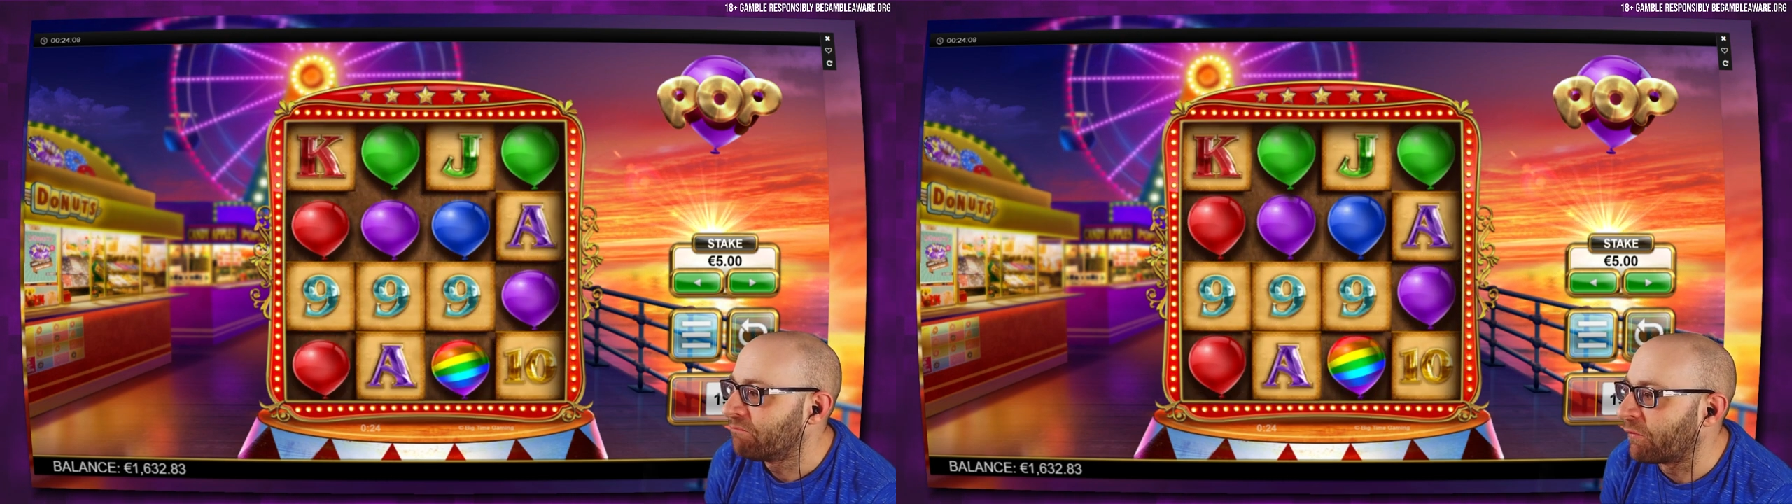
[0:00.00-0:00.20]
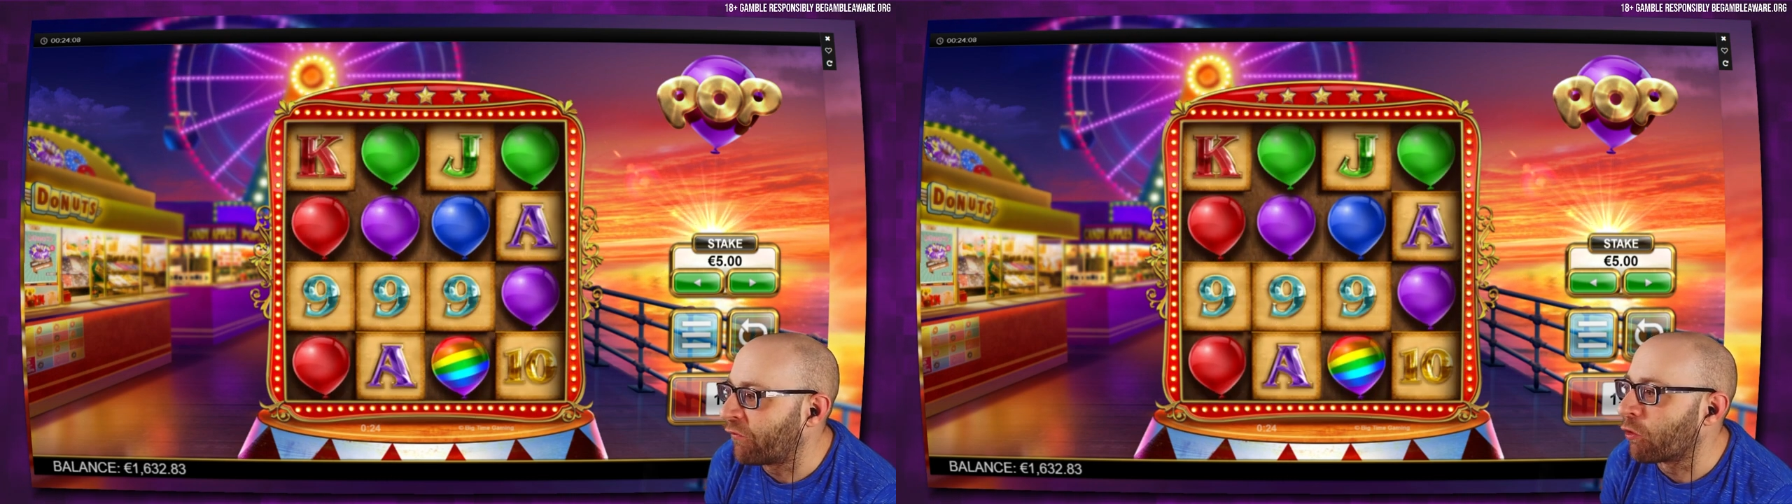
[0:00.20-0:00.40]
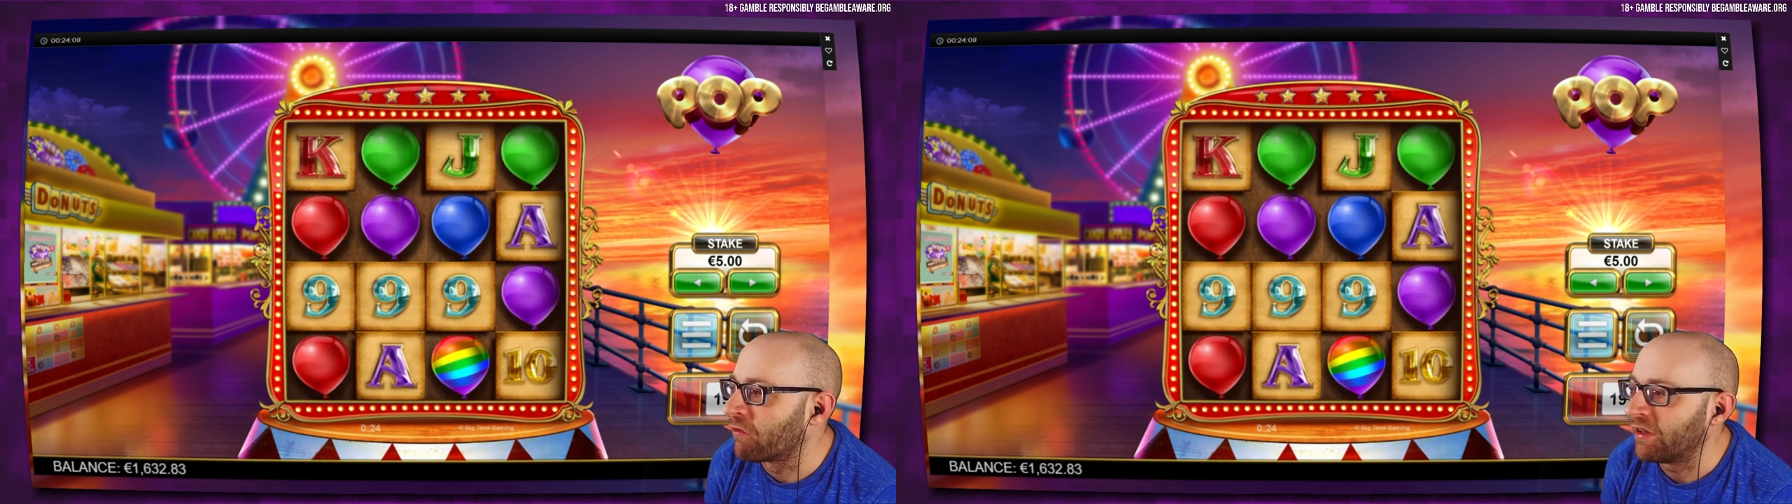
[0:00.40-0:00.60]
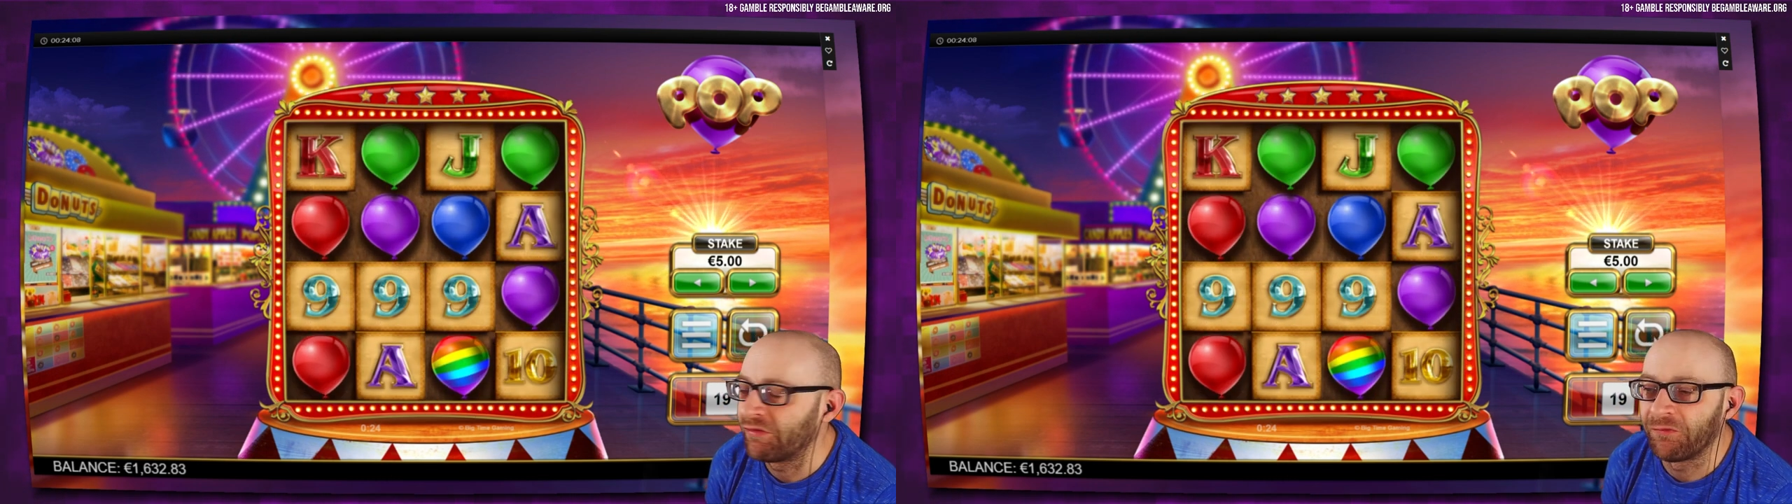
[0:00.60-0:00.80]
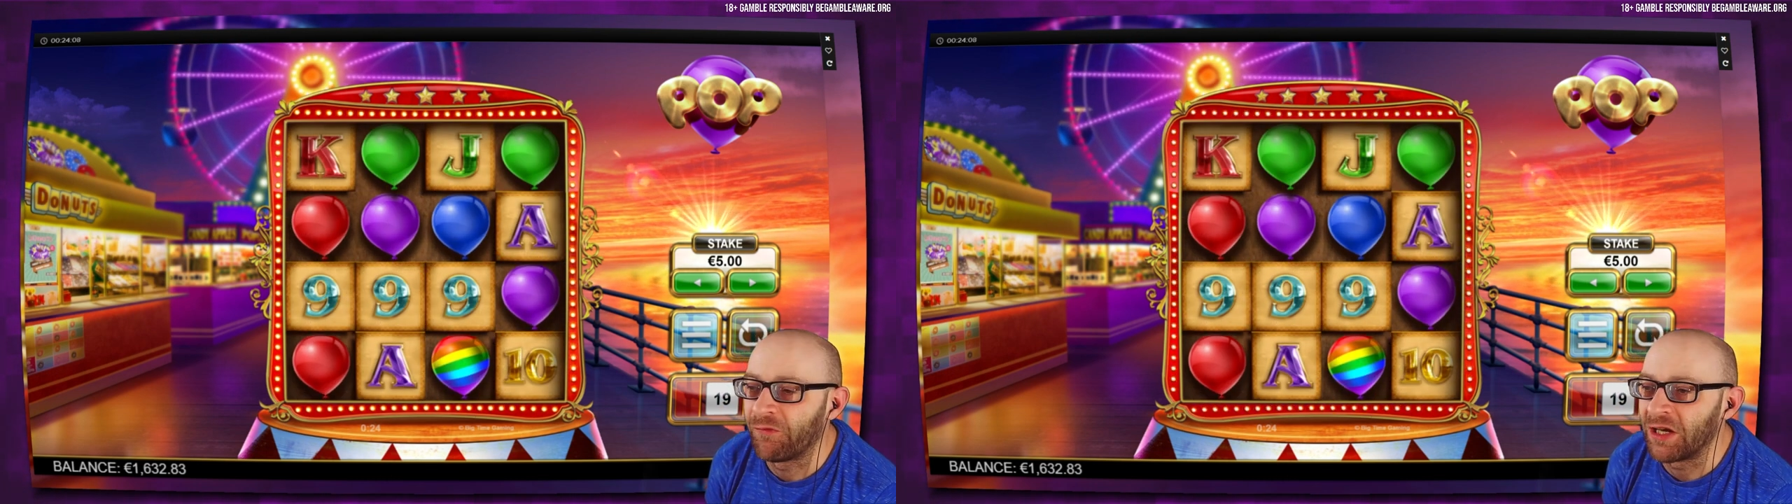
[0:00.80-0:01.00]
before I've
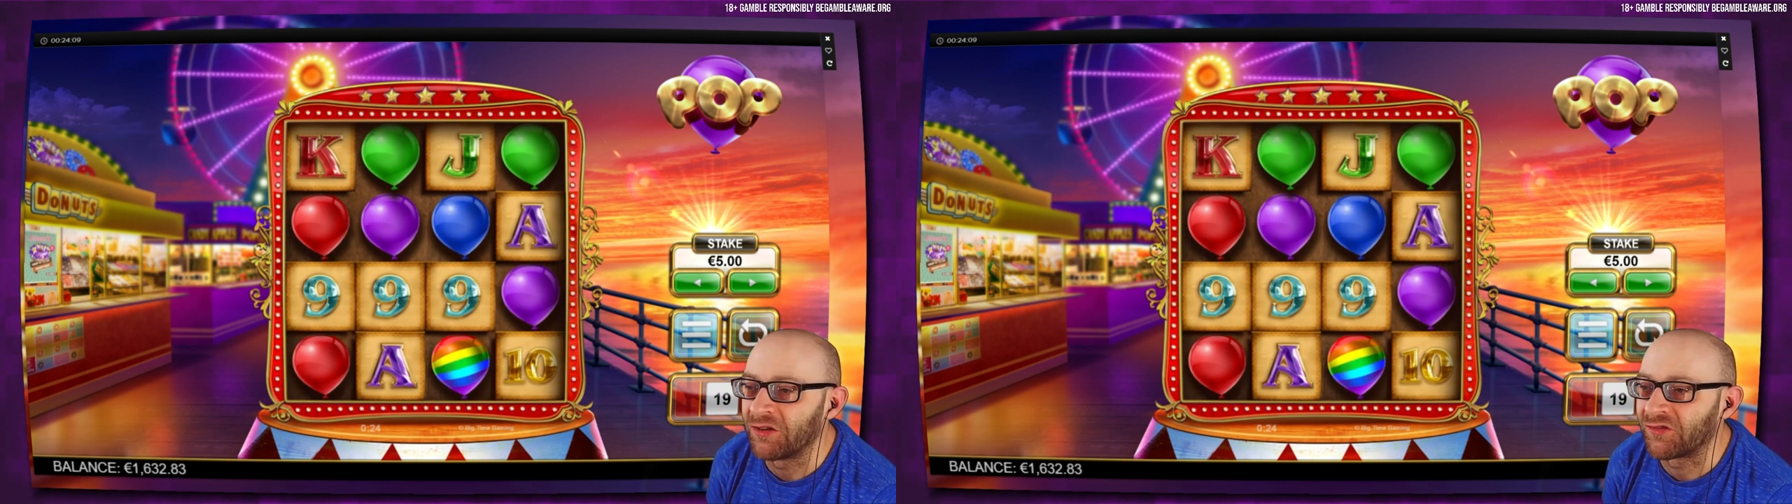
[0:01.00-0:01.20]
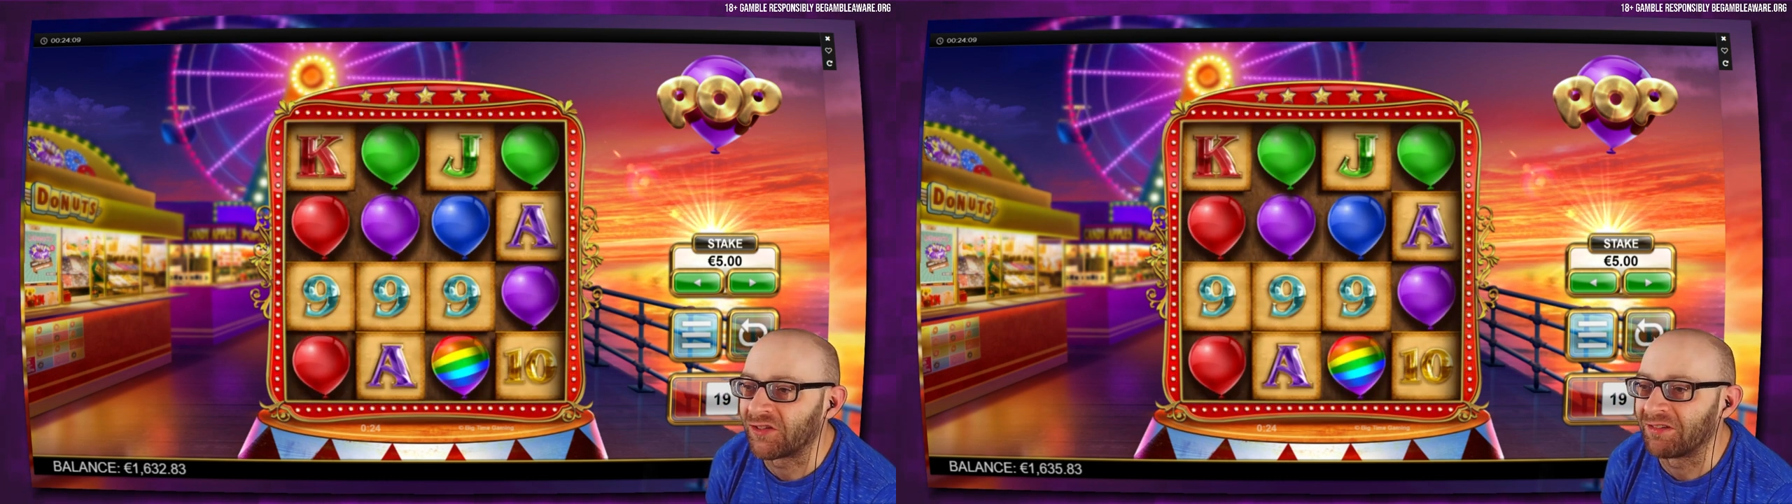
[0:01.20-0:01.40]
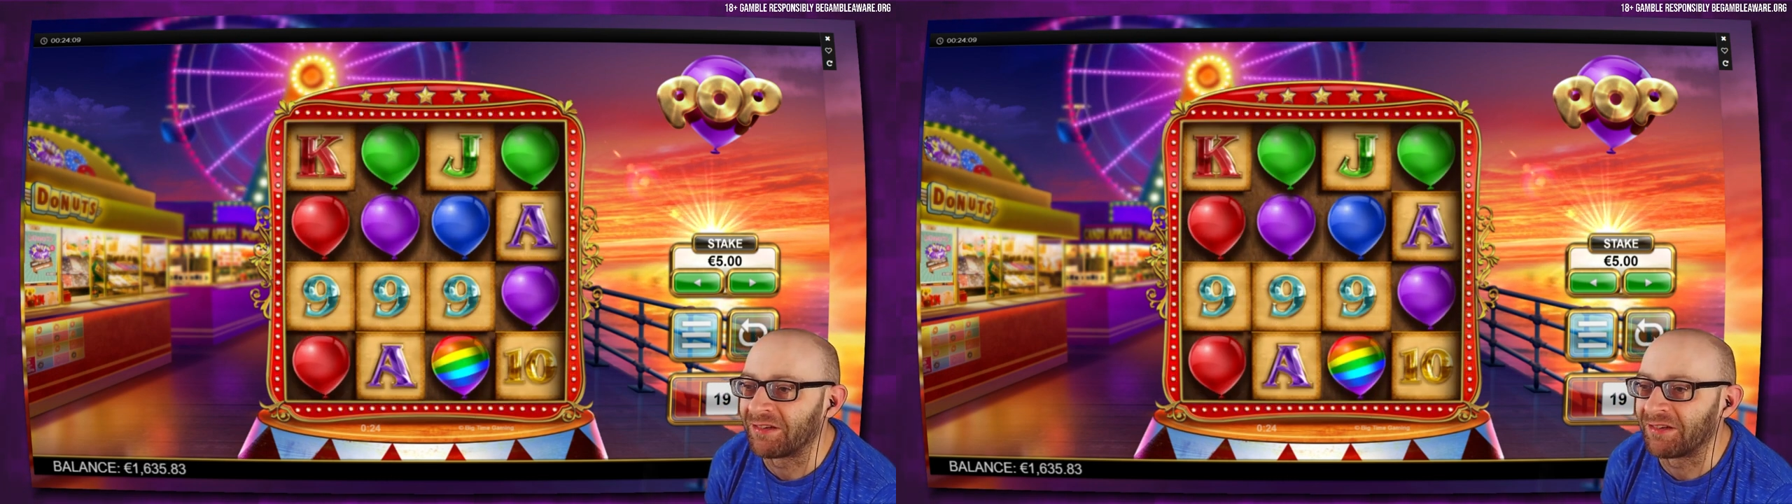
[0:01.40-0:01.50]
even finished